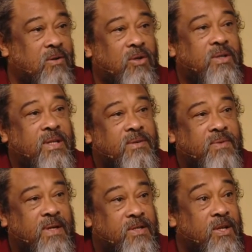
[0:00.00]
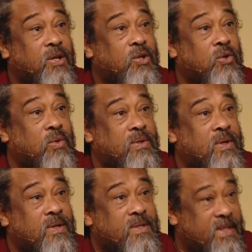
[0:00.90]
are not different. You will
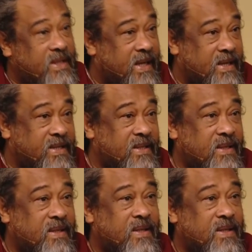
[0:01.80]
see that.